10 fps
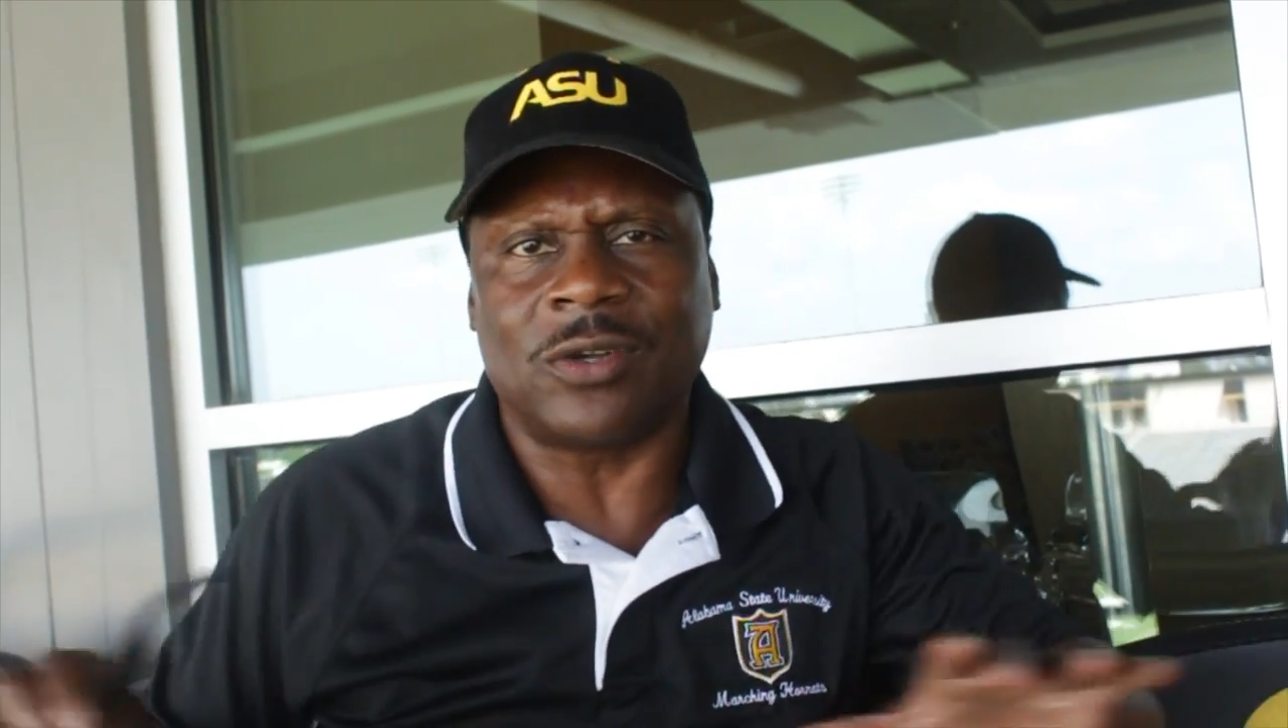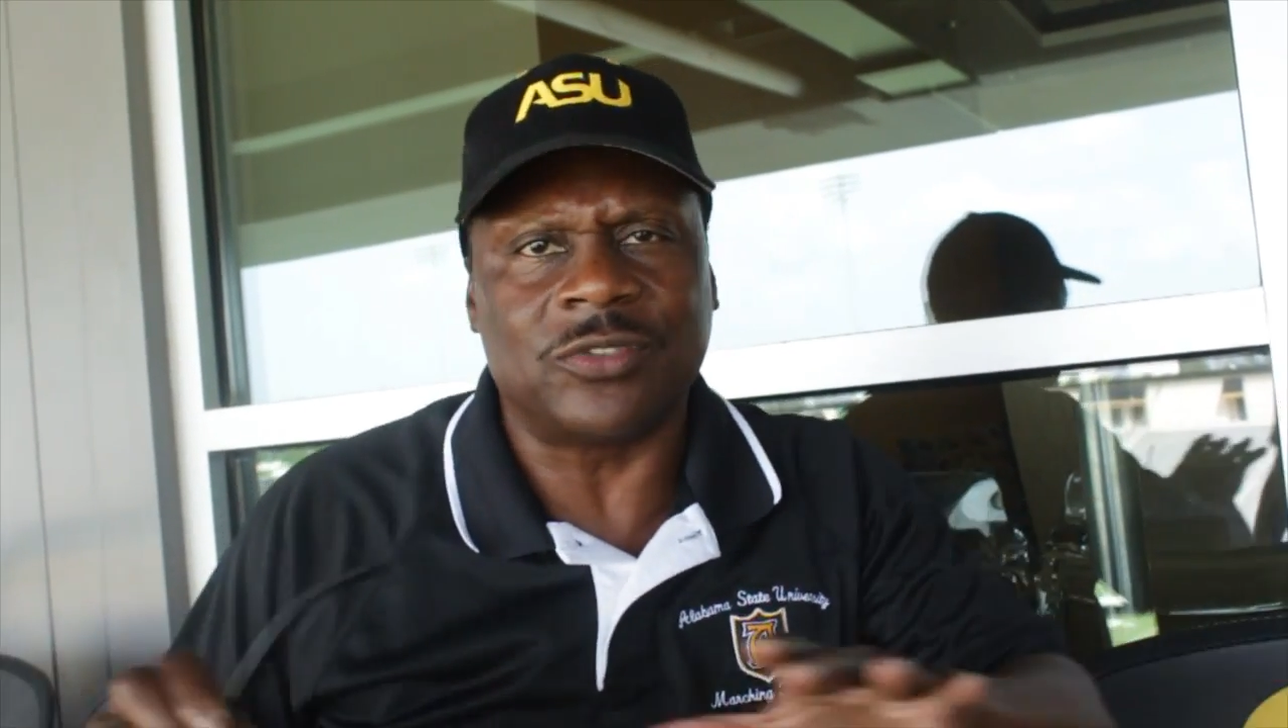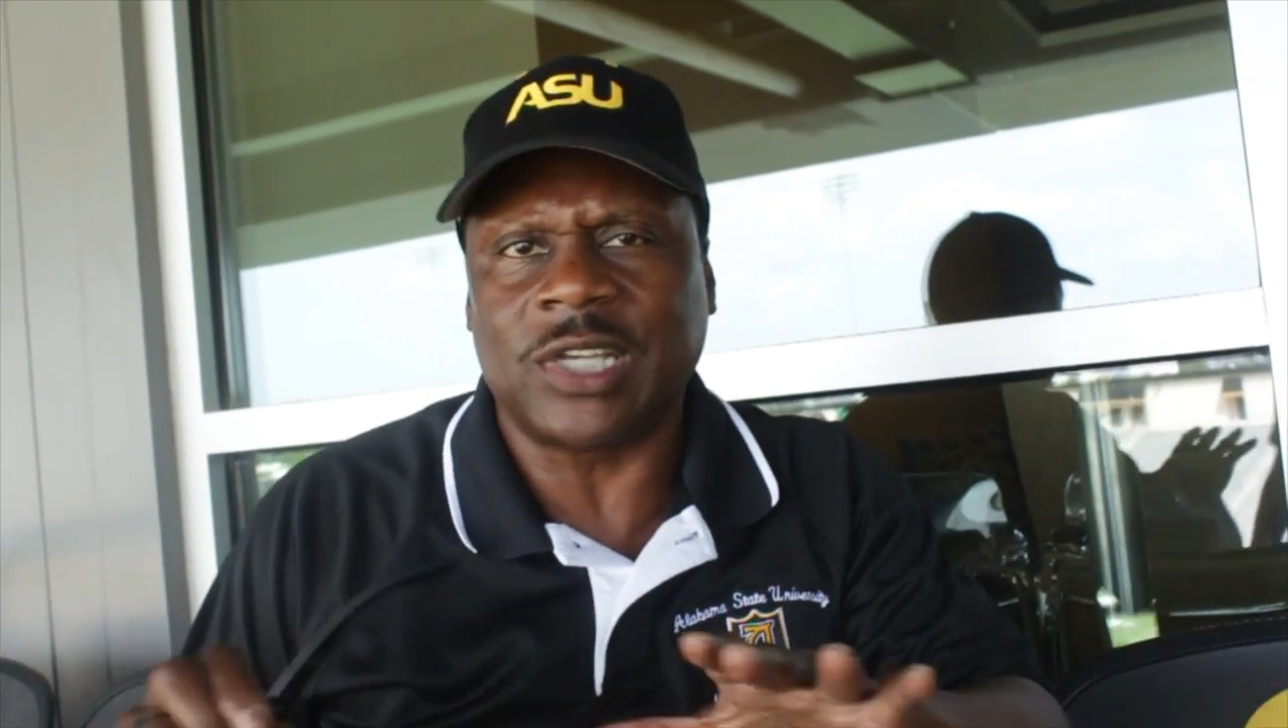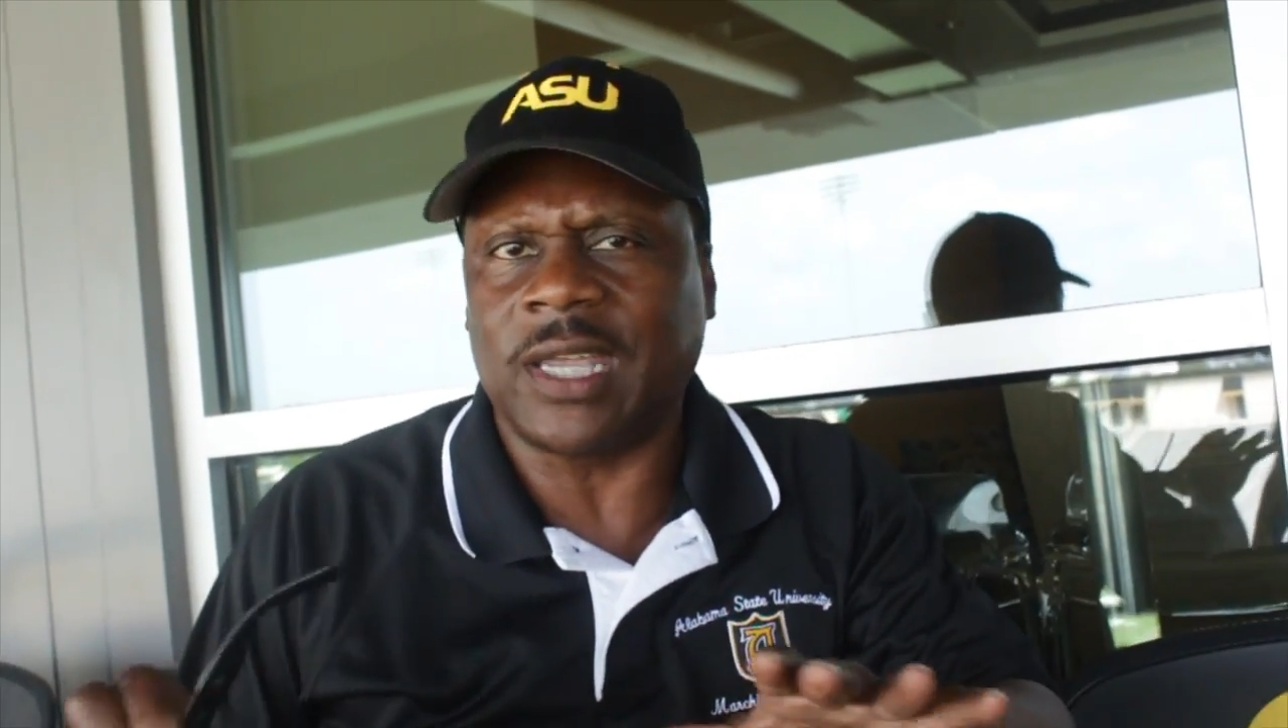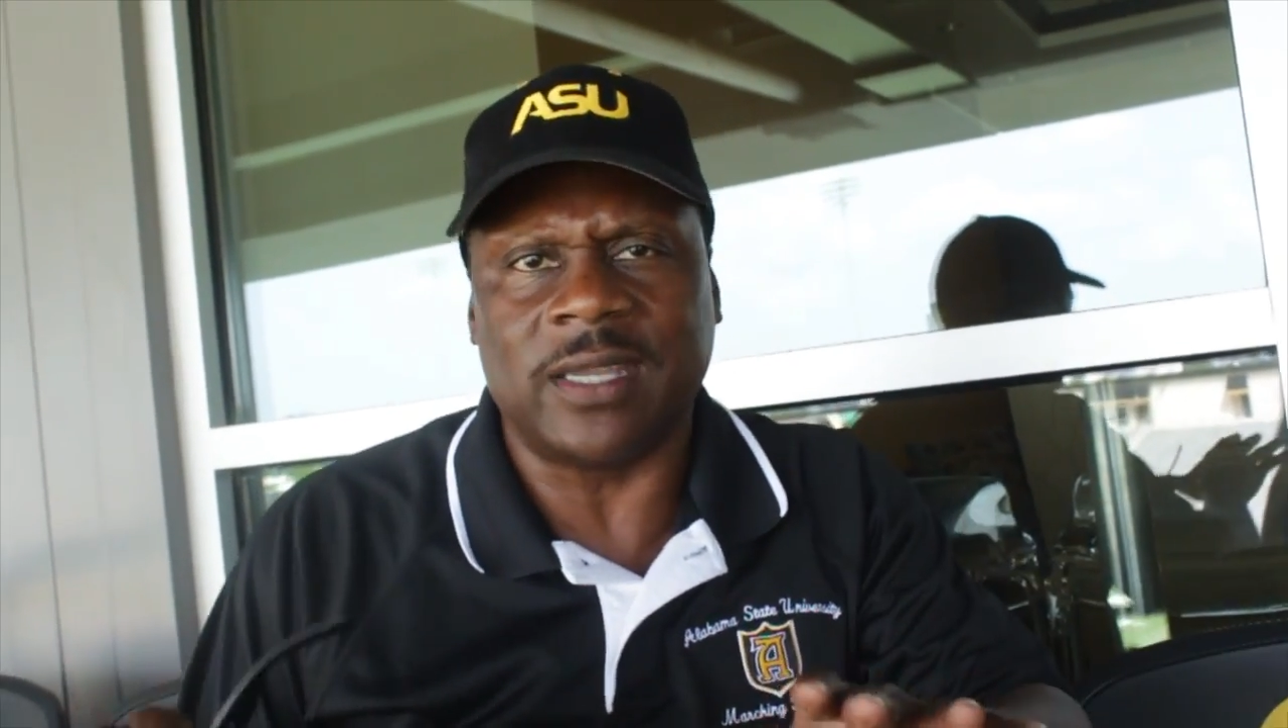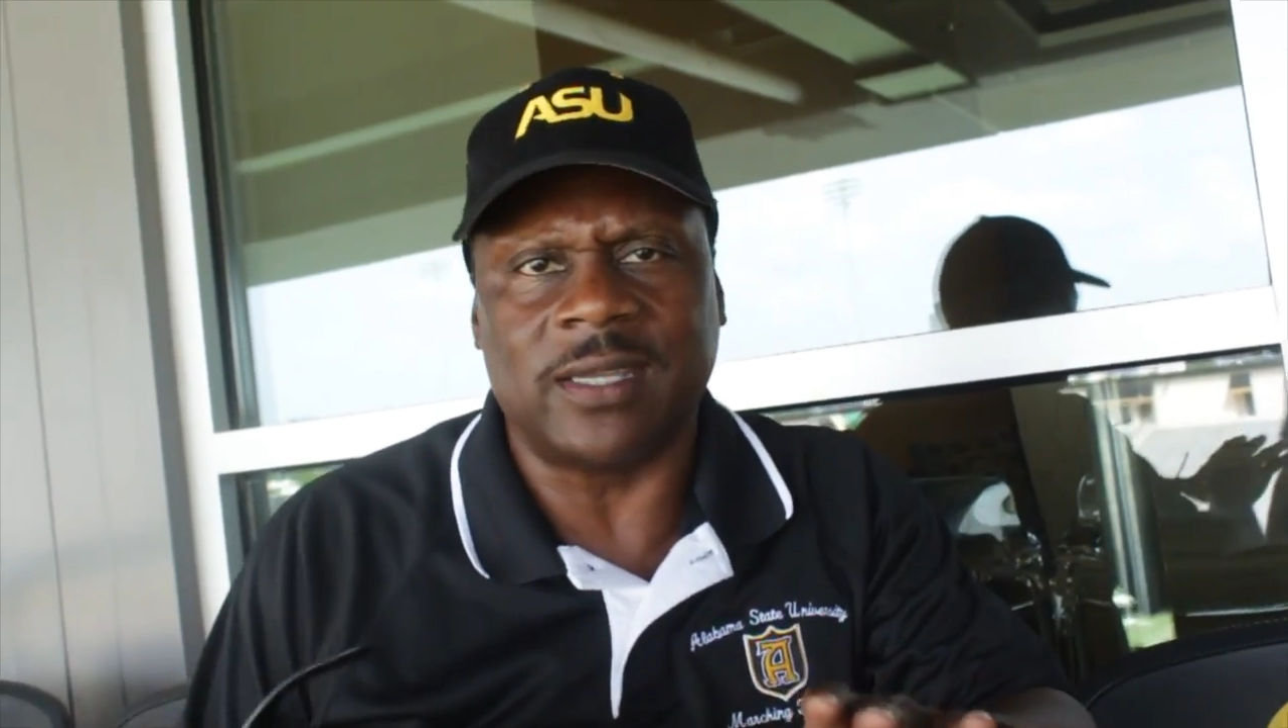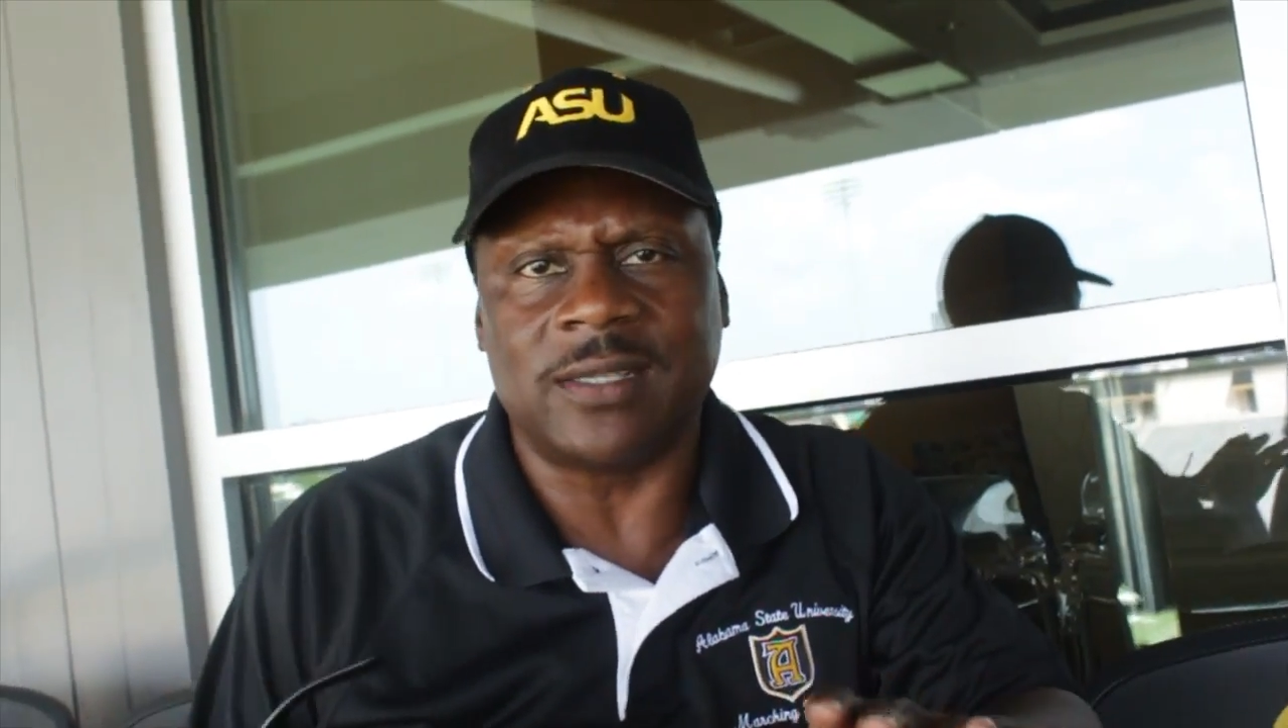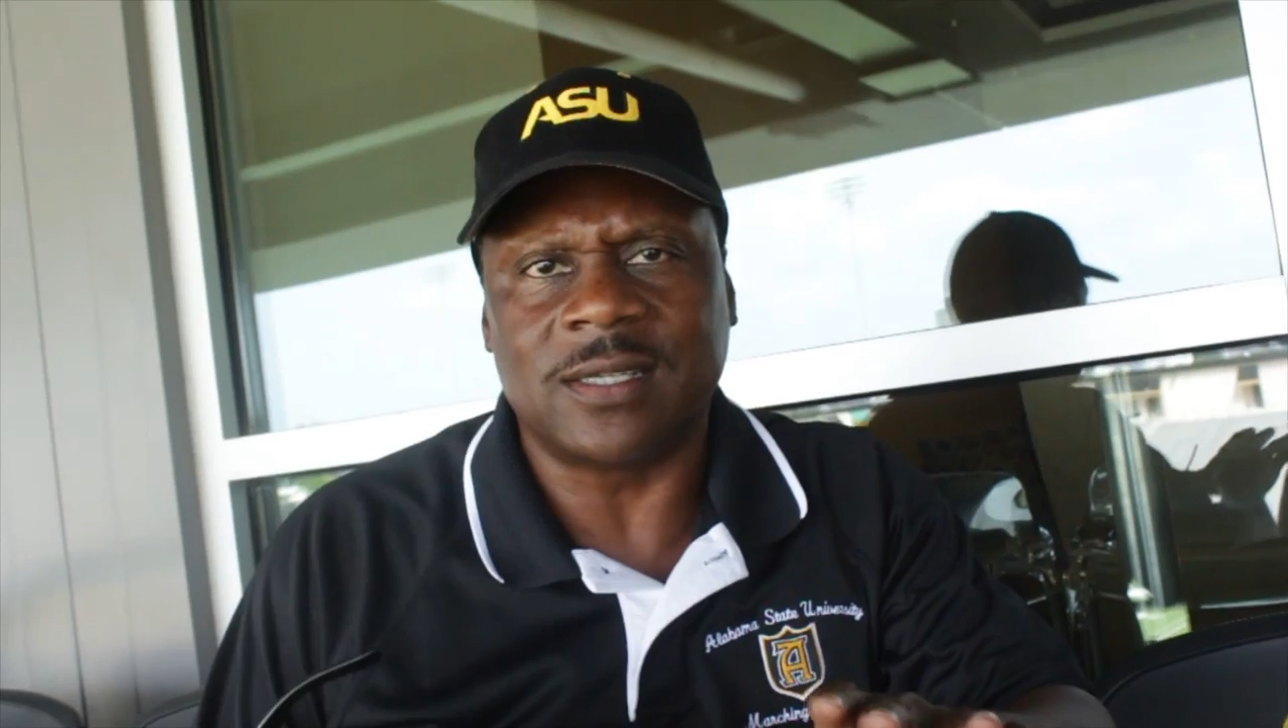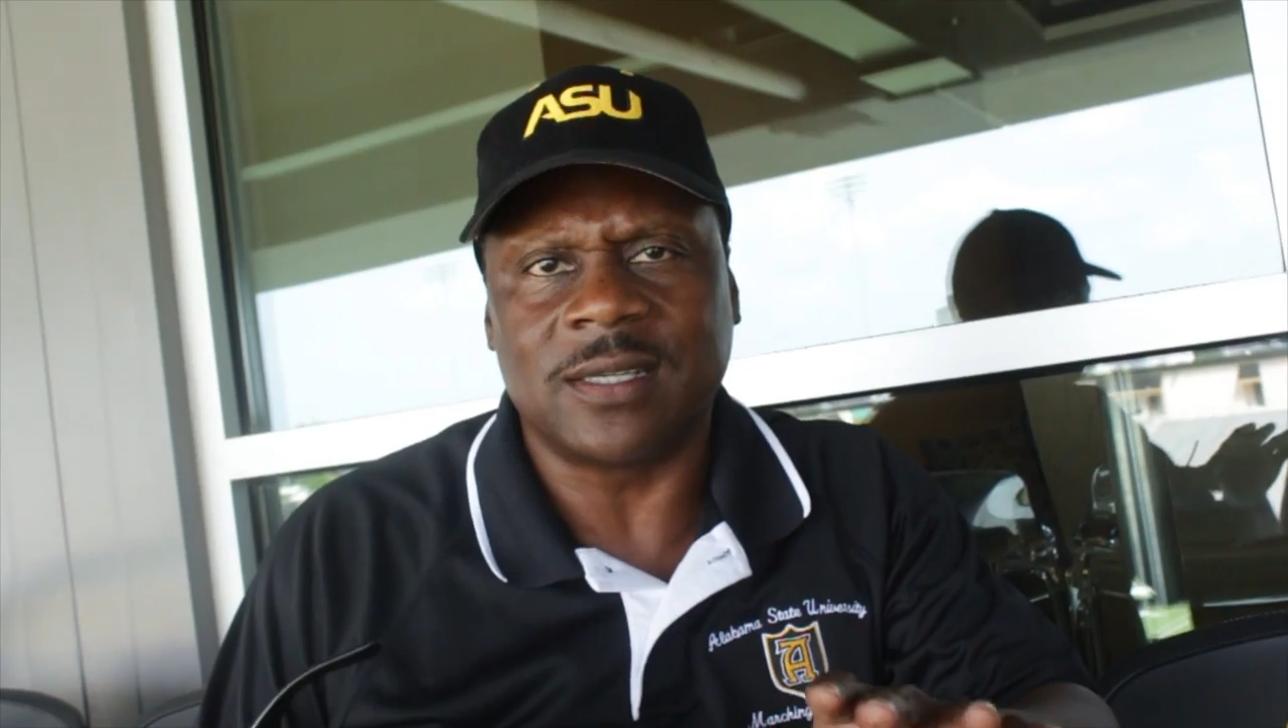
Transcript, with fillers: gonna change.